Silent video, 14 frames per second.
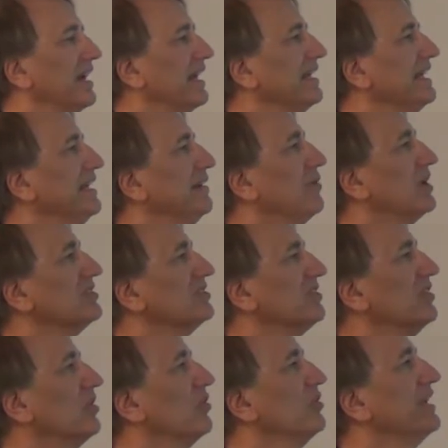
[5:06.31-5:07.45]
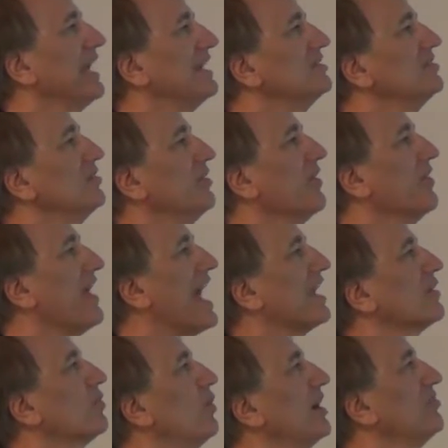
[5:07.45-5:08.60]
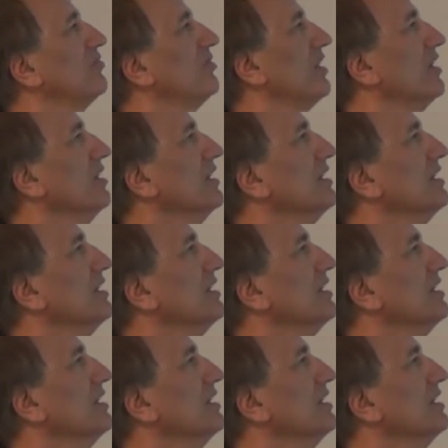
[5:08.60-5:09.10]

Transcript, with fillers: and he wants to know the answer to that question.